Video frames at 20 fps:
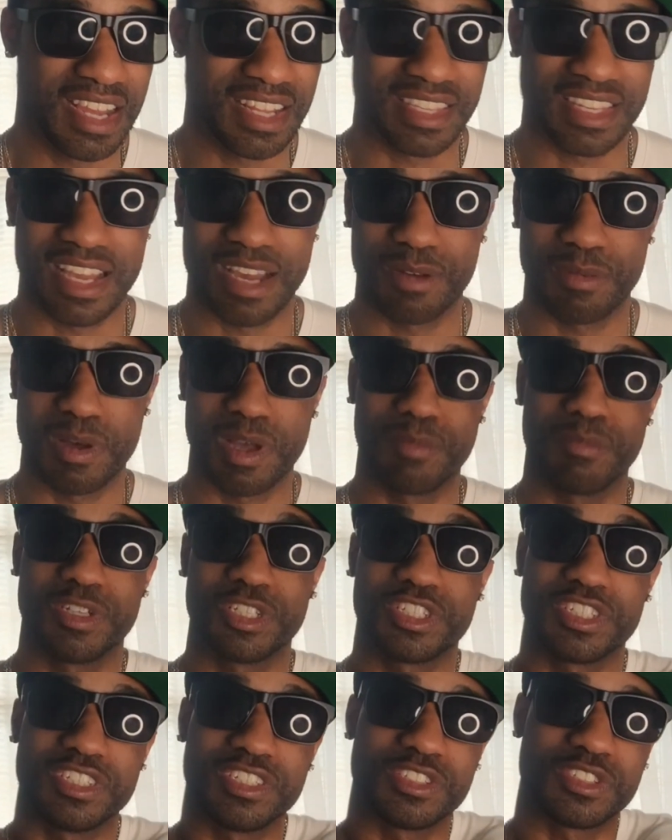now my
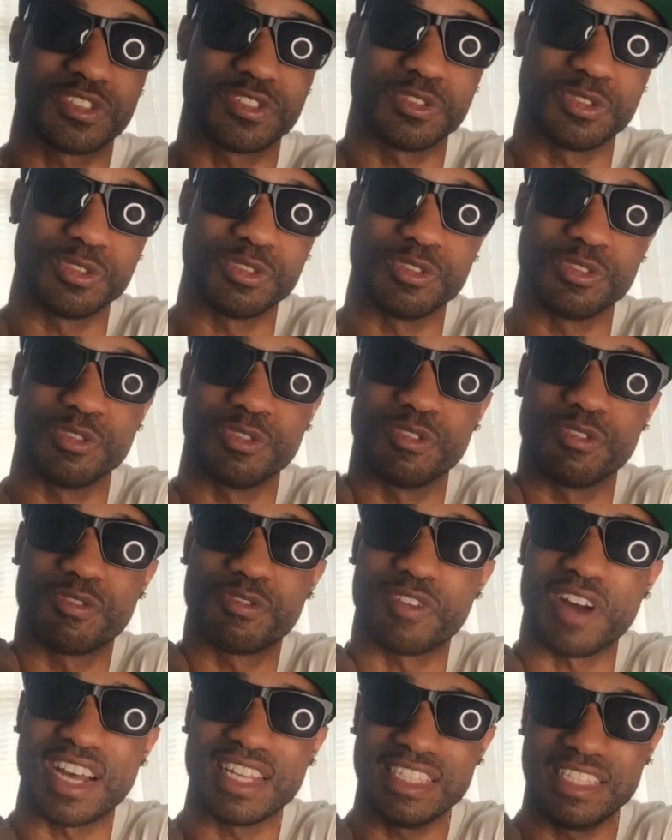mission is to
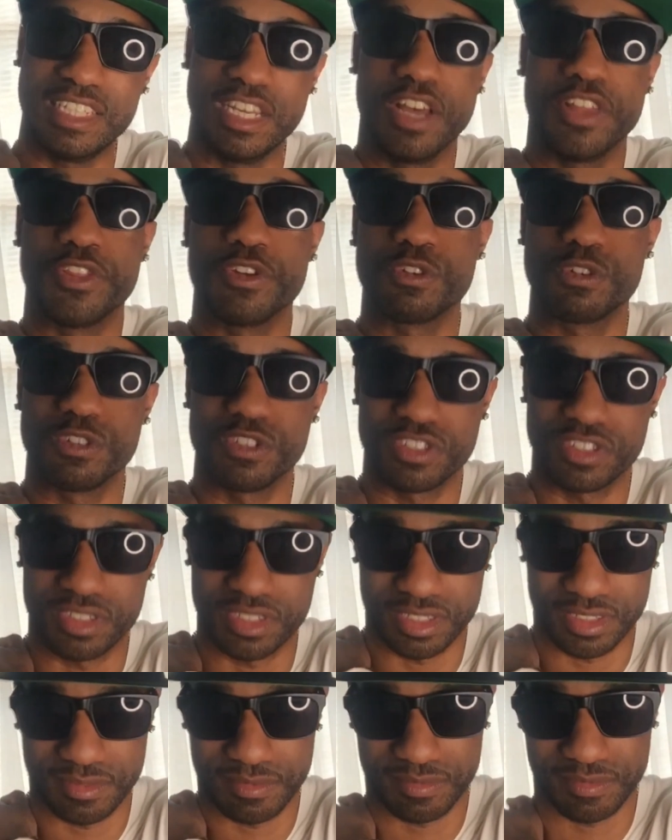find the others.